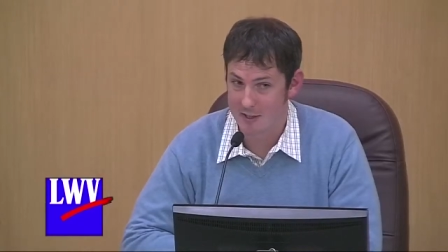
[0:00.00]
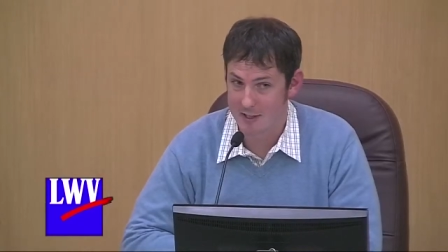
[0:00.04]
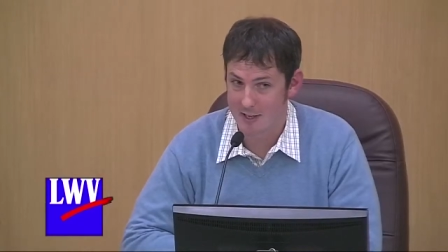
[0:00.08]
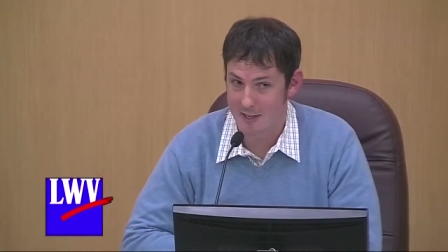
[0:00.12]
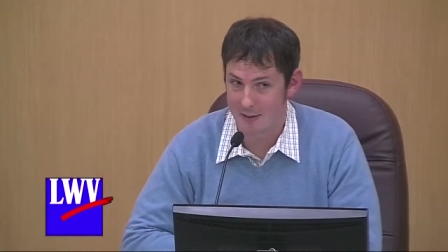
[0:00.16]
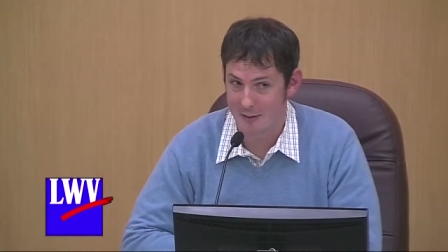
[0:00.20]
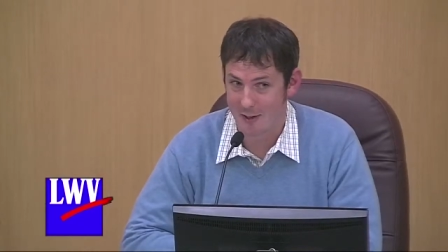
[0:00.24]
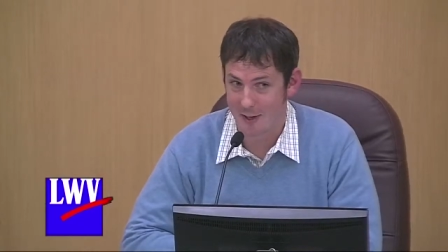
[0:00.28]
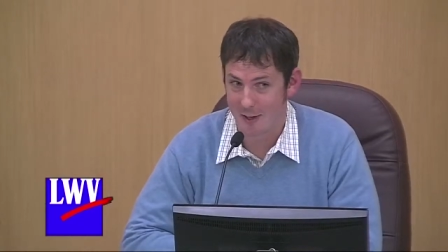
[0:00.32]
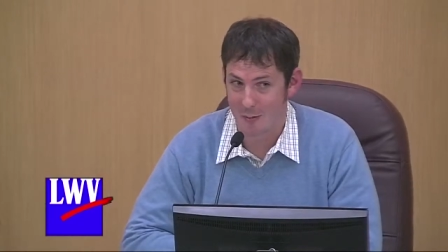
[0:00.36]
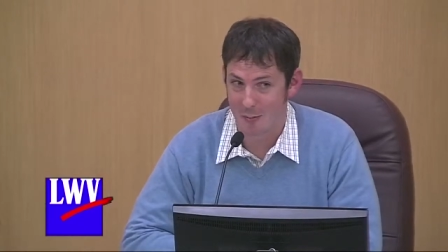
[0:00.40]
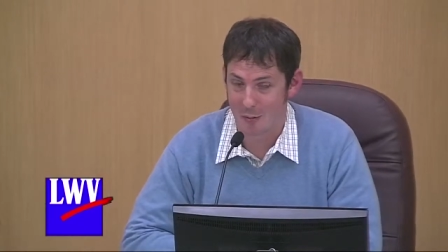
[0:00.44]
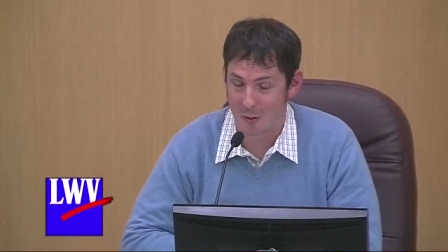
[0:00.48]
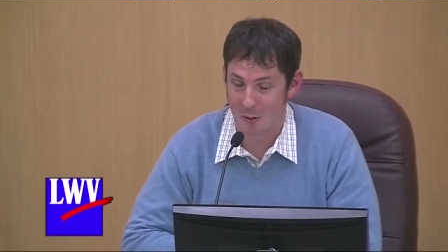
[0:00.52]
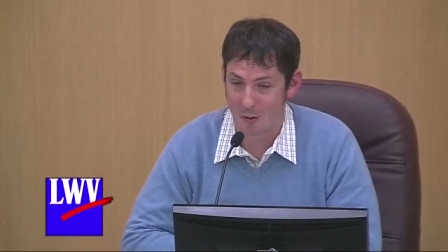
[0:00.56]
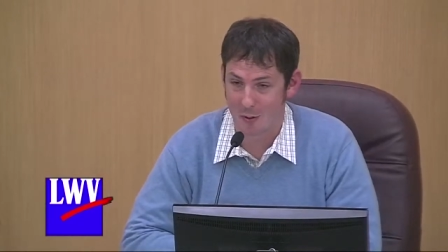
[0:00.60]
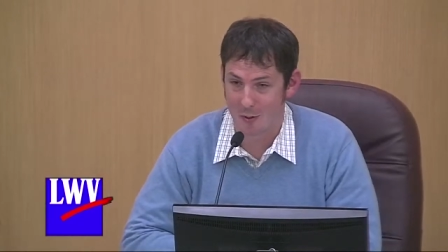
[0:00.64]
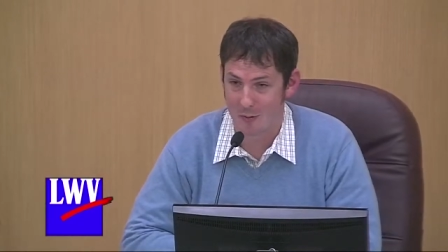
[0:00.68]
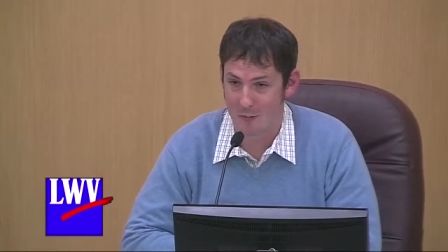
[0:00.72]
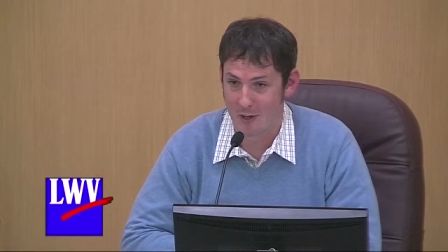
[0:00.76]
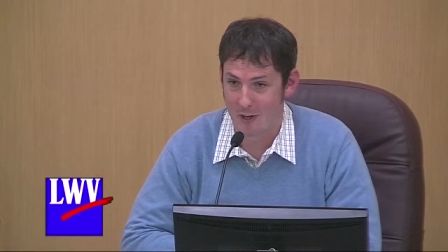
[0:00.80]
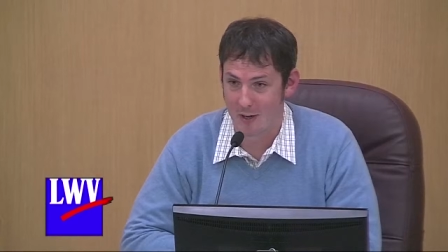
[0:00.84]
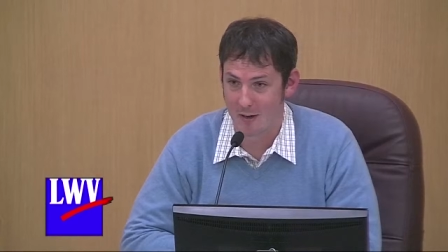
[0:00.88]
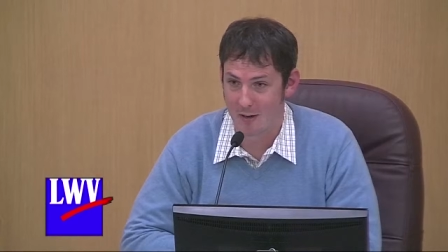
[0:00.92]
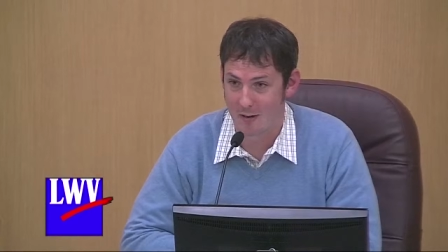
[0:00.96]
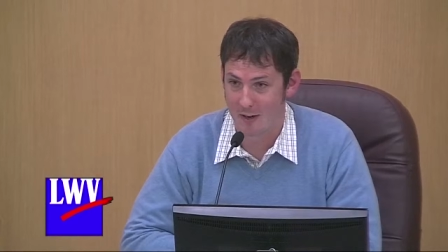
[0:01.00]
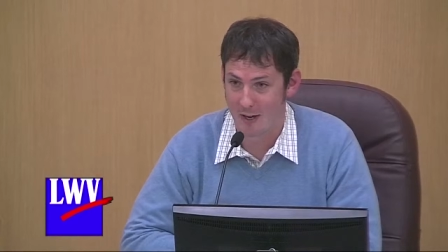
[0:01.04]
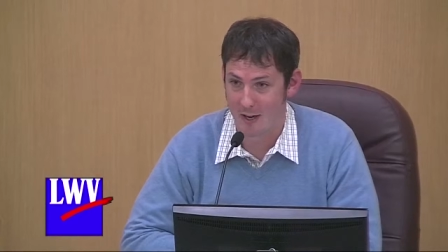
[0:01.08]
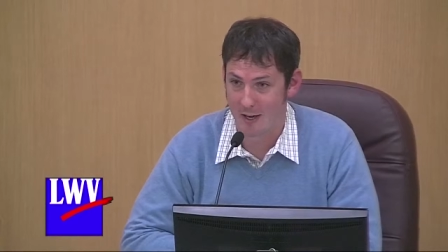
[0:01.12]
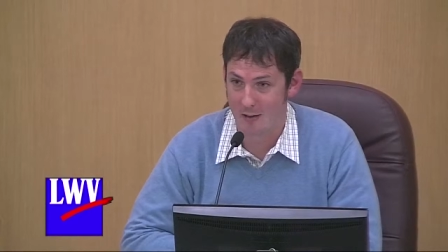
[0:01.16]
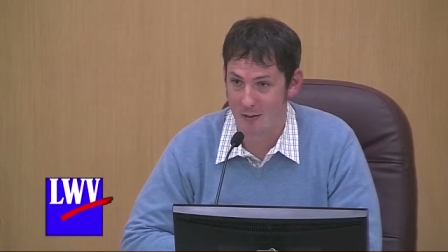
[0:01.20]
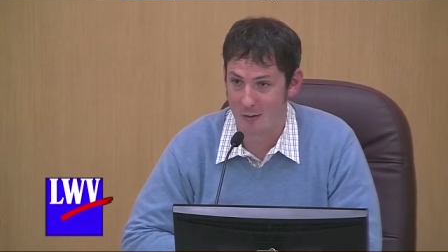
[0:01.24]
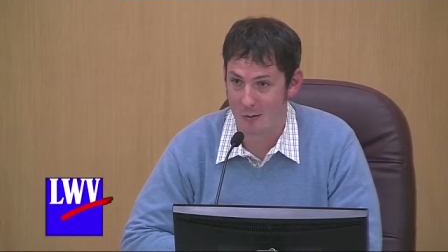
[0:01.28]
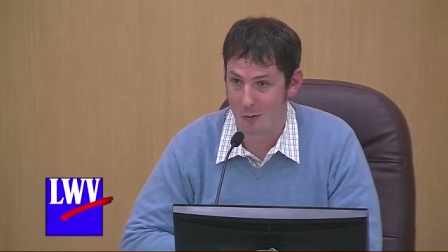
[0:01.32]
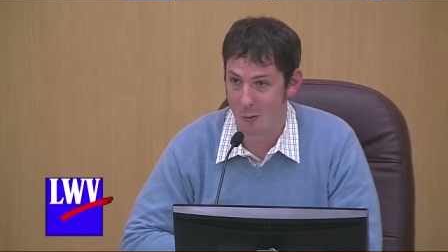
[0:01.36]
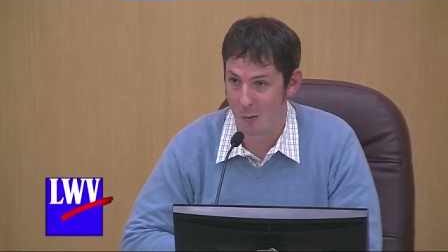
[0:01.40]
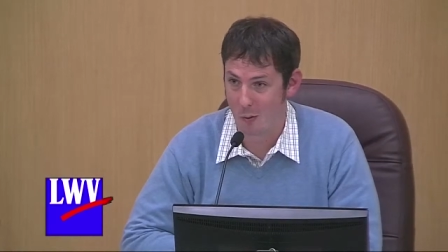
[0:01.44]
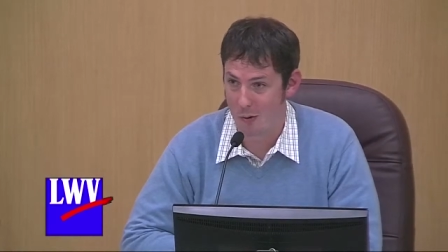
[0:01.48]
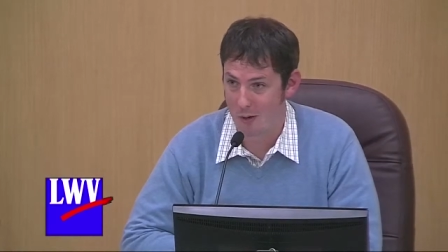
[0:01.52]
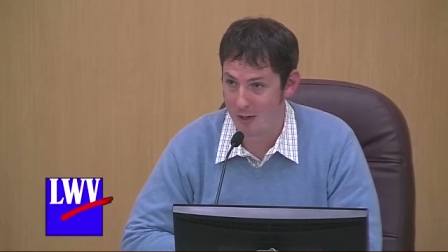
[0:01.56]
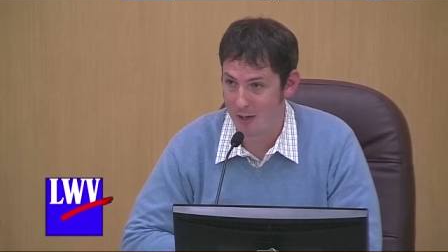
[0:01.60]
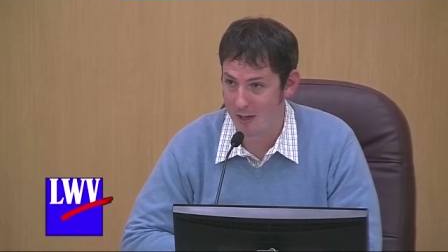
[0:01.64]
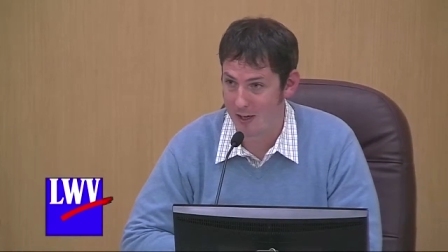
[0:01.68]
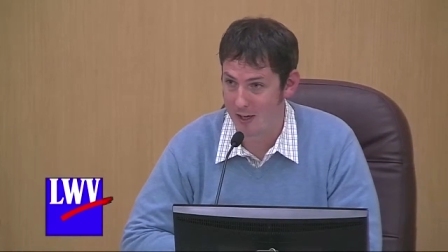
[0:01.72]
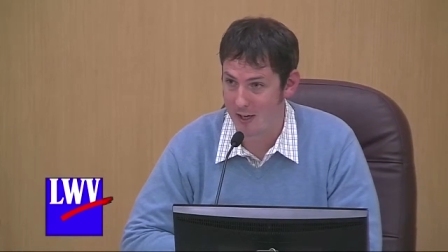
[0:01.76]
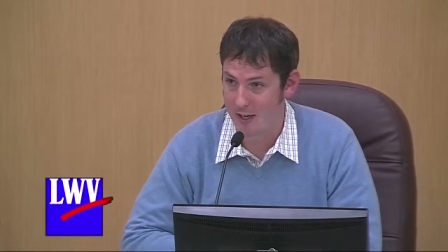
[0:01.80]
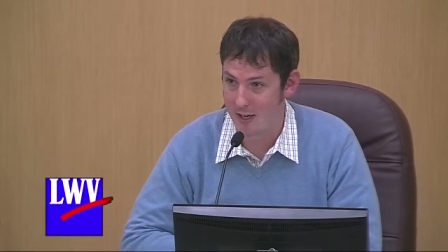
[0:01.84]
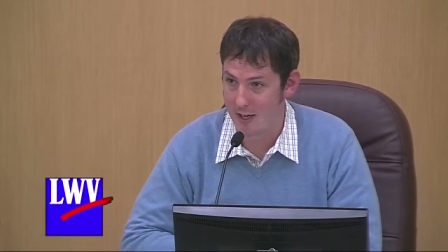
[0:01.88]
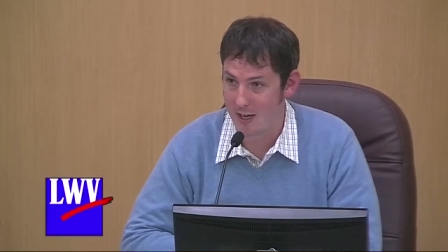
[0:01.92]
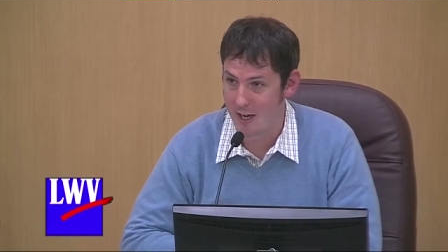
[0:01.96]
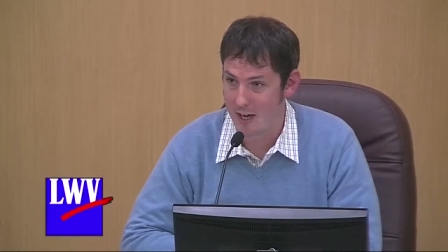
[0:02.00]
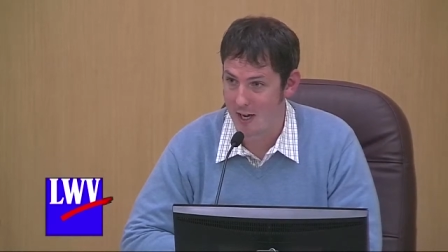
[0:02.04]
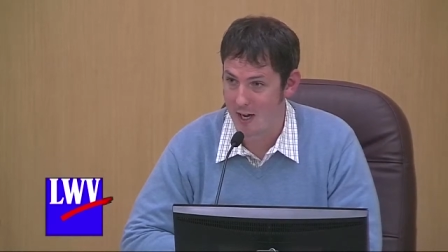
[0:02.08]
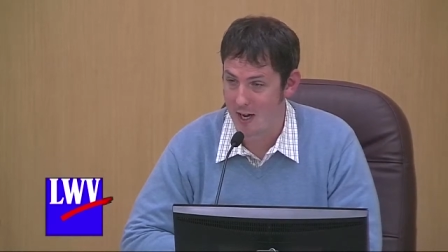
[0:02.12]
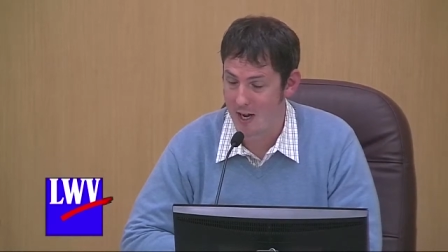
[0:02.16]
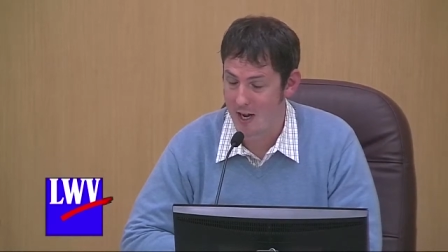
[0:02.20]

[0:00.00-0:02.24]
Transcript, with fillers: to sound like a broken record now, Oregon